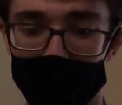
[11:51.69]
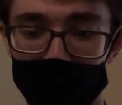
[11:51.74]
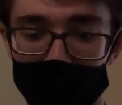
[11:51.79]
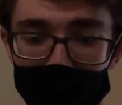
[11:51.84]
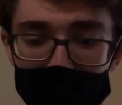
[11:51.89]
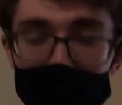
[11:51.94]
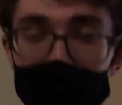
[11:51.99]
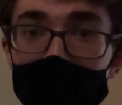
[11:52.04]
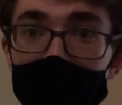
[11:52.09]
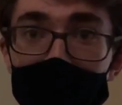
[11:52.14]

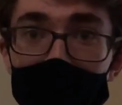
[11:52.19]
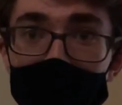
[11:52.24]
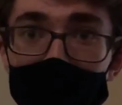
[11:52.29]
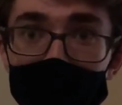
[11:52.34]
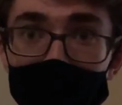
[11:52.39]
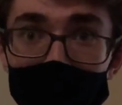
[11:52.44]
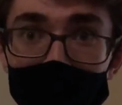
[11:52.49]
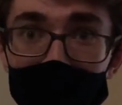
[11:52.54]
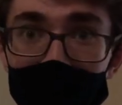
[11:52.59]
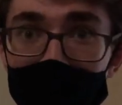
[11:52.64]
like,
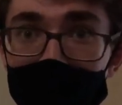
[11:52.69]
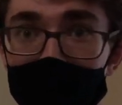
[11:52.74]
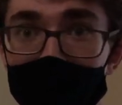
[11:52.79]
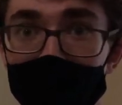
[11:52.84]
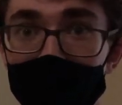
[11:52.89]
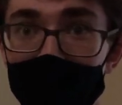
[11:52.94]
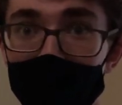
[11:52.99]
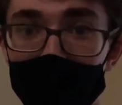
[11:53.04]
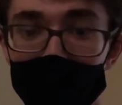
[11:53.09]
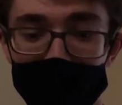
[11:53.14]
sensationalized
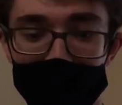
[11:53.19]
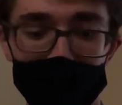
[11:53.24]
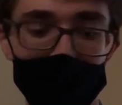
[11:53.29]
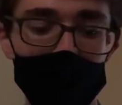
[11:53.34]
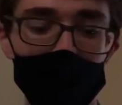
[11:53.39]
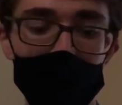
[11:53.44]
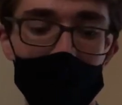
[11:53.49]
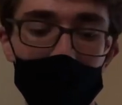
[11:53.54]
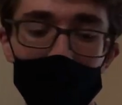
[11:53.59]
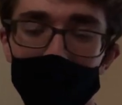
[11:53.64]
news that
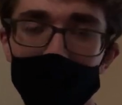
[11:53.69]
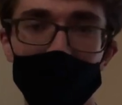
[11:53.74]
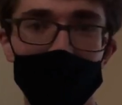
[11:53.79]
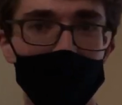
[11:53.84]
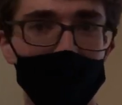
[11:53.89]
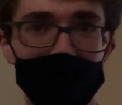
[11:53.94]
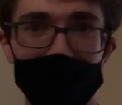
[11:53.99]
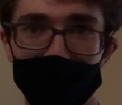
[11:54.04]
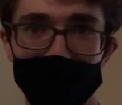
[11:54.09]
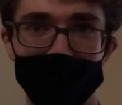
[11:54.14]
nobody
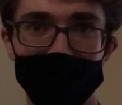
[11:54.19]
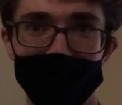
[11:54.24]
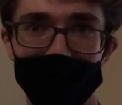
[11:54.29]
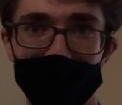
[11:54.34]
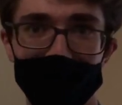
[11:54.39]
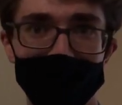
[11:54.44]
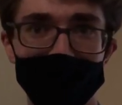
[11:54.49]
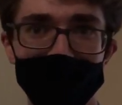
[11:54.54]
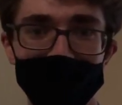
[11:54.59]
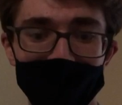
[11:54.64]

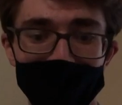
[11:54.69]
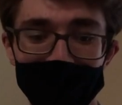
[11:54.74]
fact-checked.